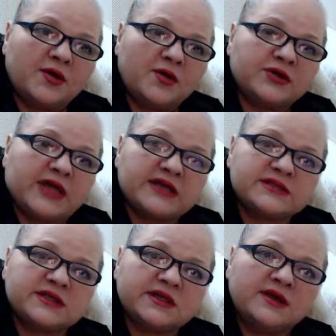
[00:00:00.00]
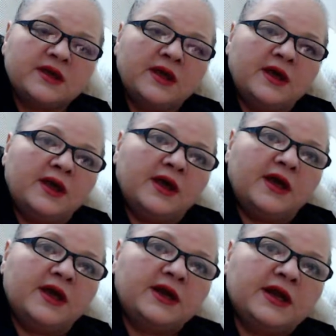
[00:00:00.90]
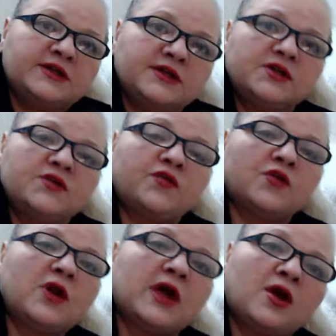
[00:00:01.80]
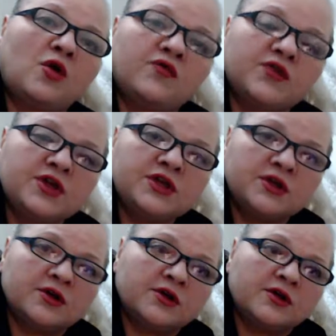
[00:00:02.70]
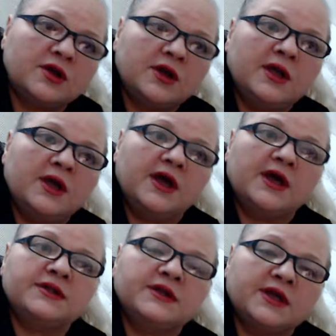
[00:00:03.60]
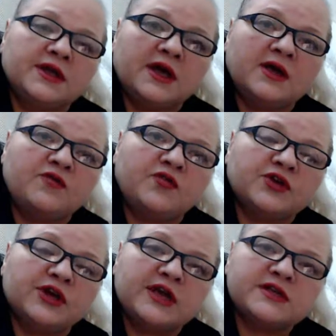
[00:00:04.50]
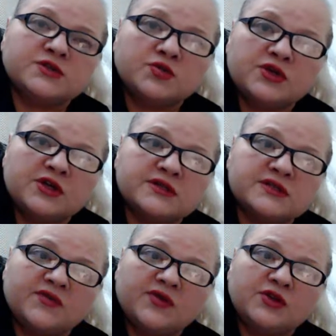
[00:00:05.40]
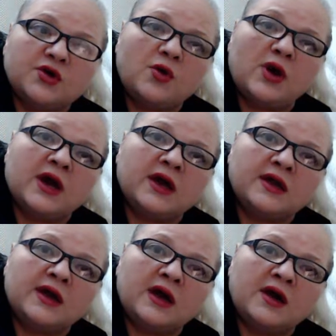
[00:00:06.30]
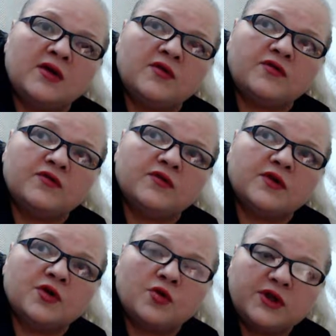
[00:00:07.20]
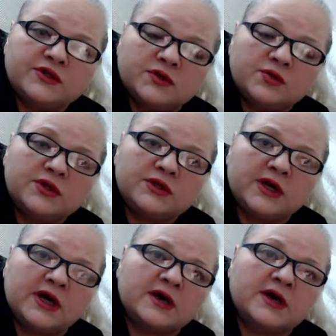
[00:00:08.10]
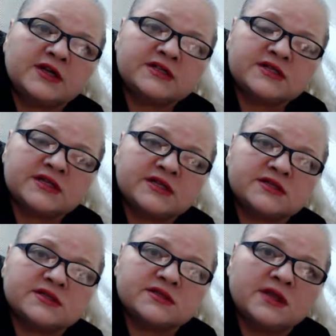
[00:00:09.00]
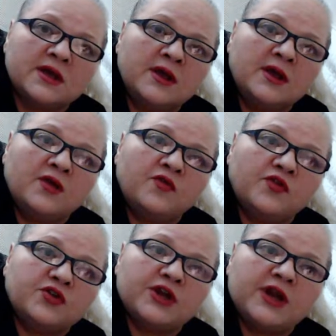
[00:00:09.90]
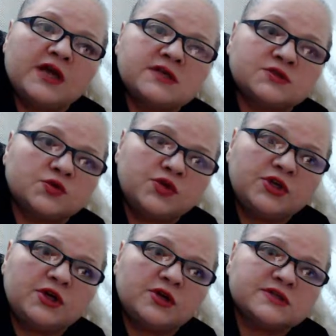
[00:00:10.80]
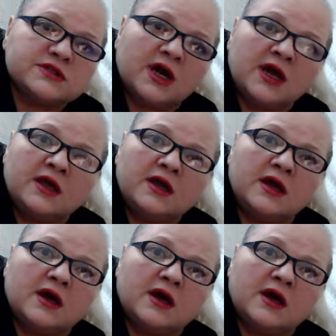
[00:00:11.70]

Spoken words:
dancing, and I did it for like over a year. And then for the next 2 years, even though I have quit doing the exercises, for the next 2 years I